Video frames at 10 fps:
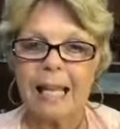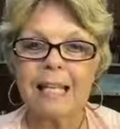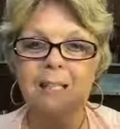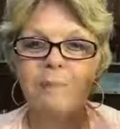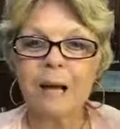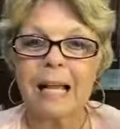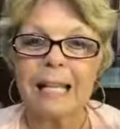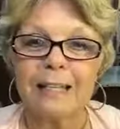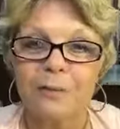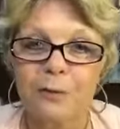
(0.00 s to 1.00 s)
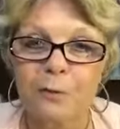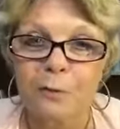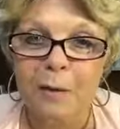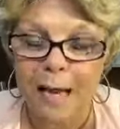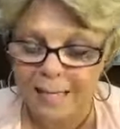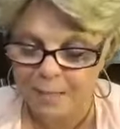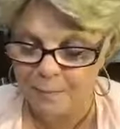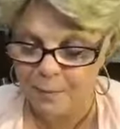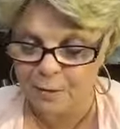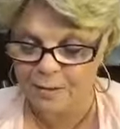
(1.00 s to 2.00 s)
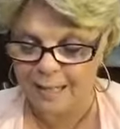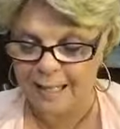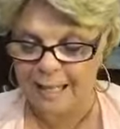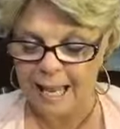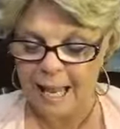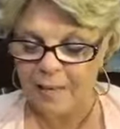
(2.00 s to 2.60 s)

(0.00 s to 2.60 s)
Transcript: It is by his great mercy